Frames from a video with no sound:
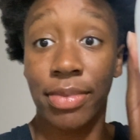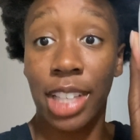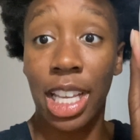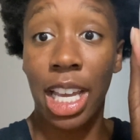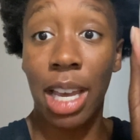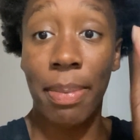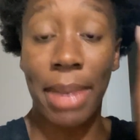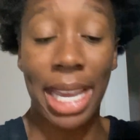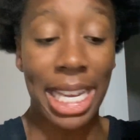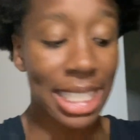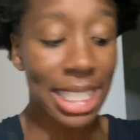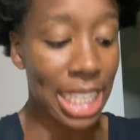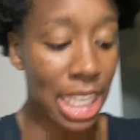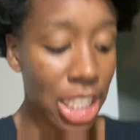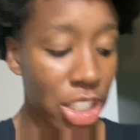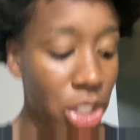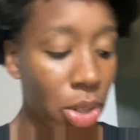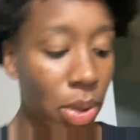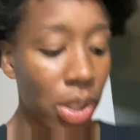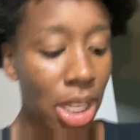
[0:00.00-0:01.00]
Amazing.
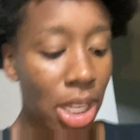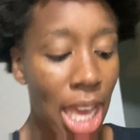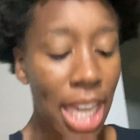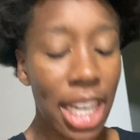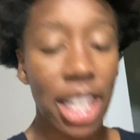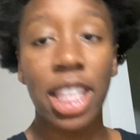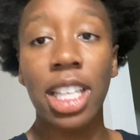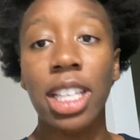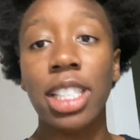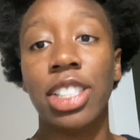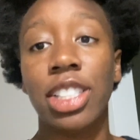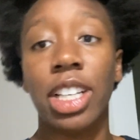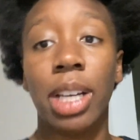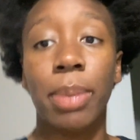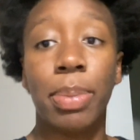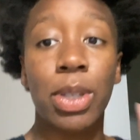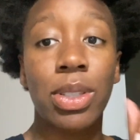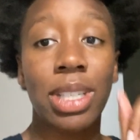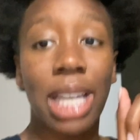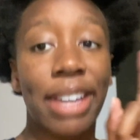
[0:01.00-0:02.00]
So a lot of the
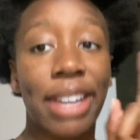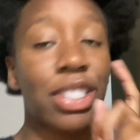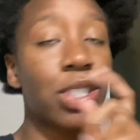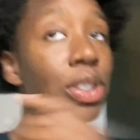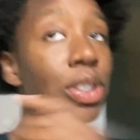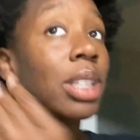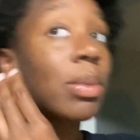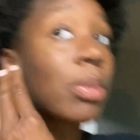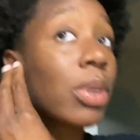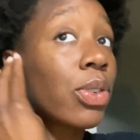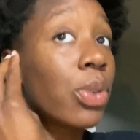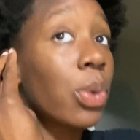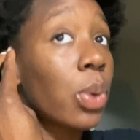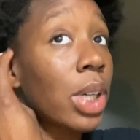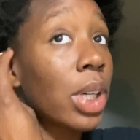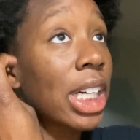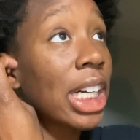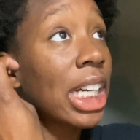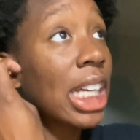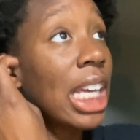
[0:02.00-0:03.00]
shampoos I was using
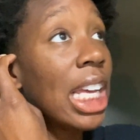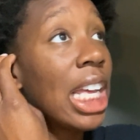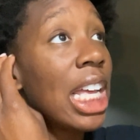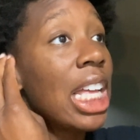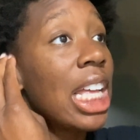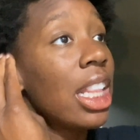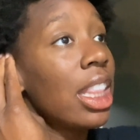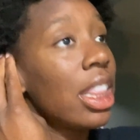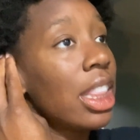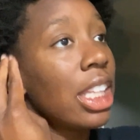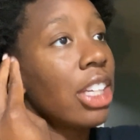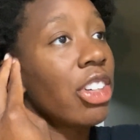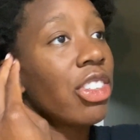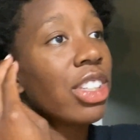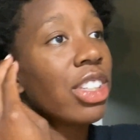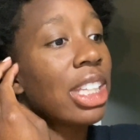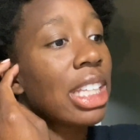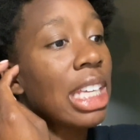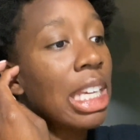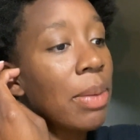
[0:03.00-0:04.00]
before
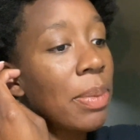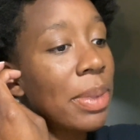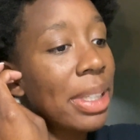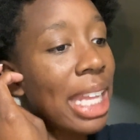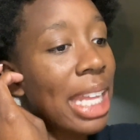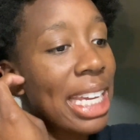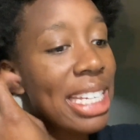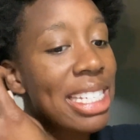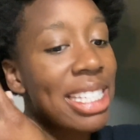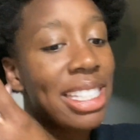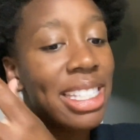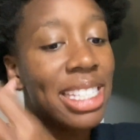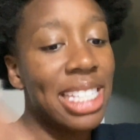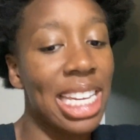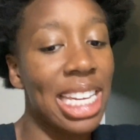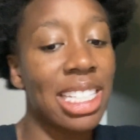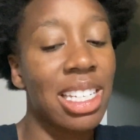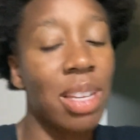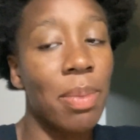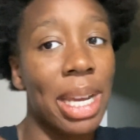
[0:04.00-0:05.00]
literally would like
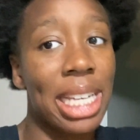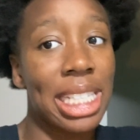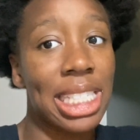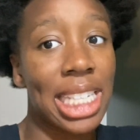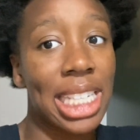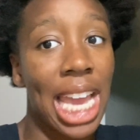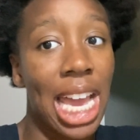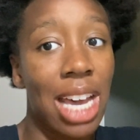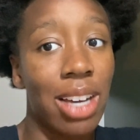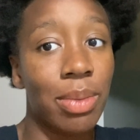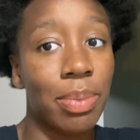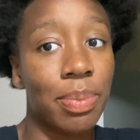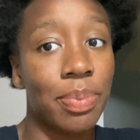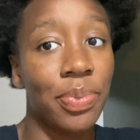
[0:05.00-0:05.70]
stick to my scalp.